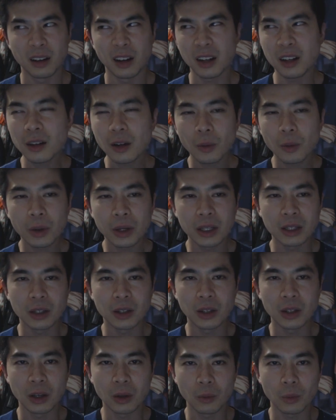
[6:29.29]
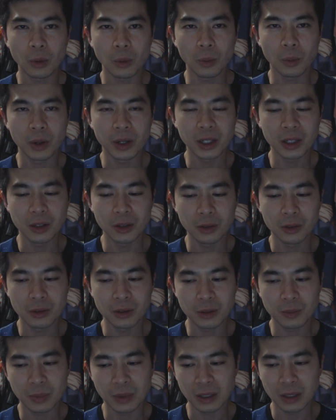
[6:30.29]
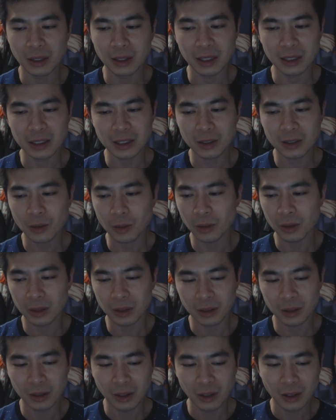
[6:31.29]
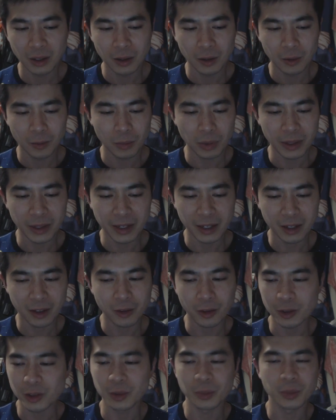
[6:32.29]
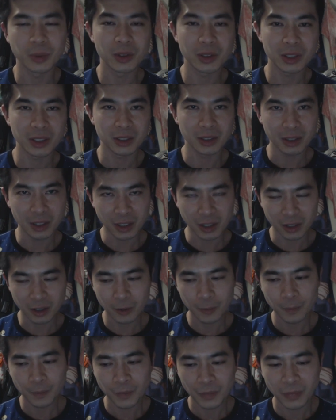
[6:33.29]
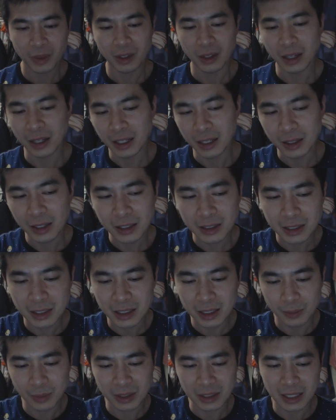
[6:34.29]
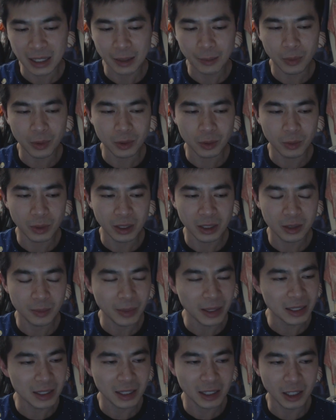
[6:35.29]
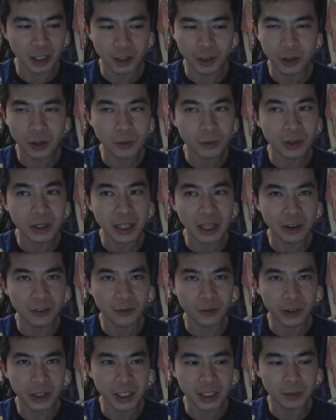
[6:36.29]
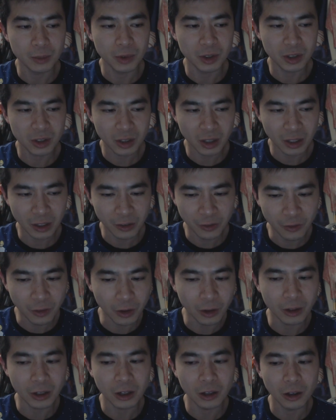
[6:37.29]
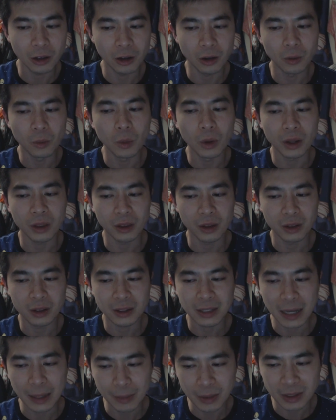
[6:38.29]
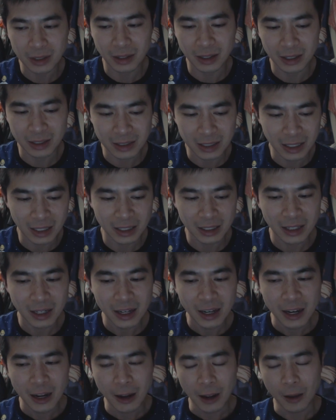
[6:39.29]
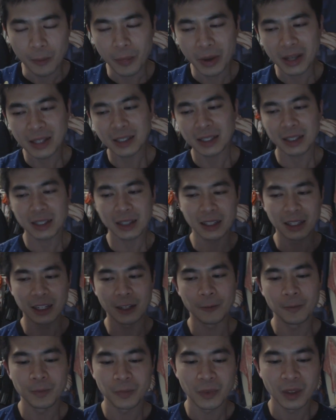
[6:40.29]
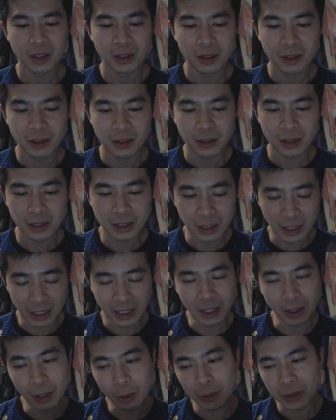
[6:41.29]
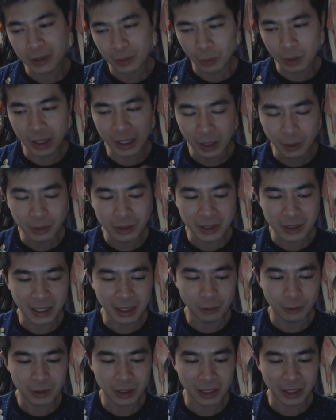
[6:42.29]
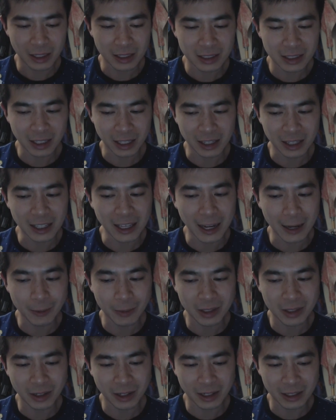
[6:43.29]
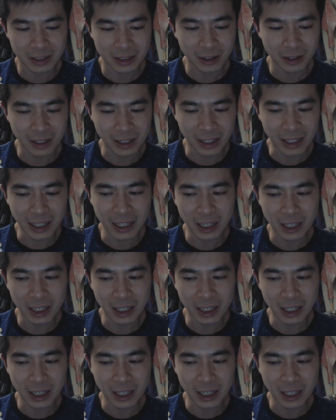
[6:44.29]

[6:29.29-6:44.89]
I don't know what word he used, but let's just call it player contribution, you know. And he listed some examples where it's basically you don't really have freedom. You're just kind of following along what the game designer said, and basically, what he was saying was like it's like the game designer's got